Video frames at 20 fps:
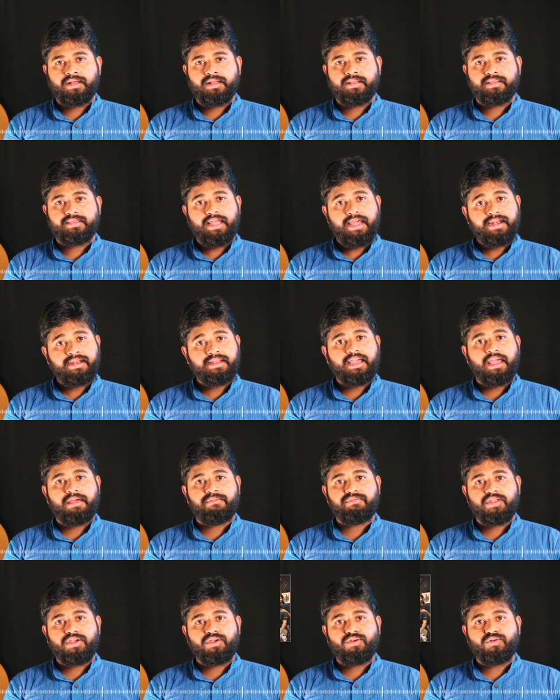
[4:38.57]
Then
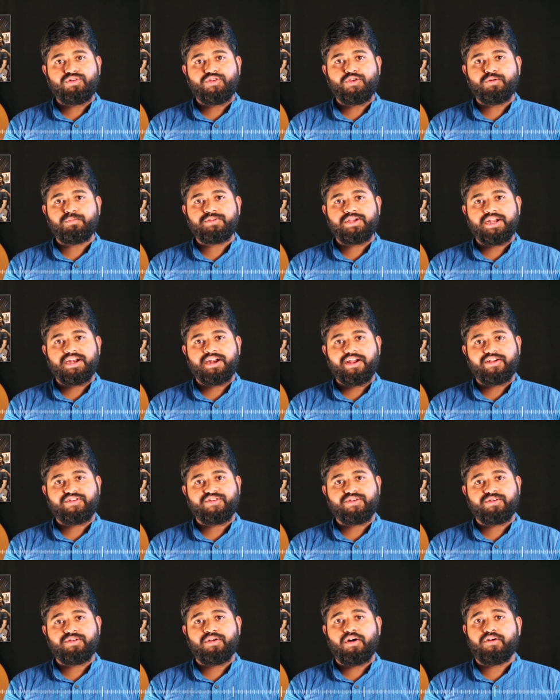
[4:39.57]
came the YouTube
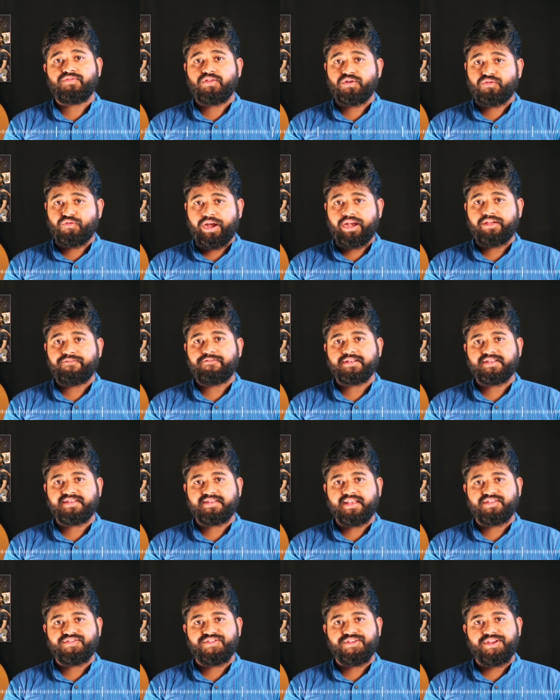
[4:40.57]
generation of the 21st
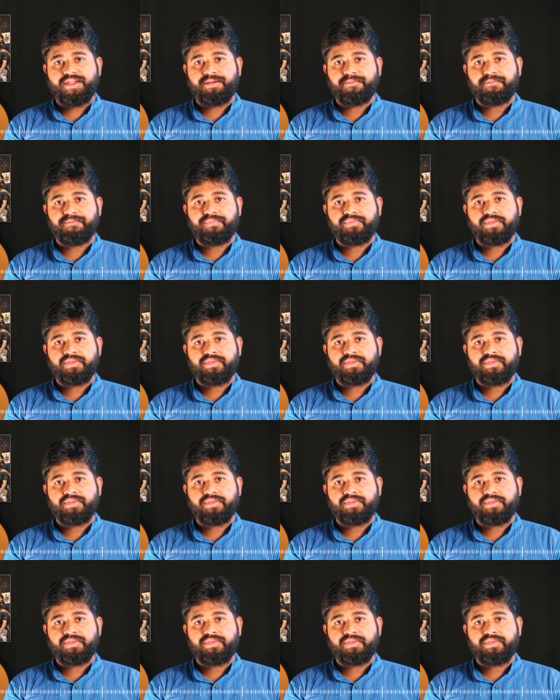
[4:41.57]
century,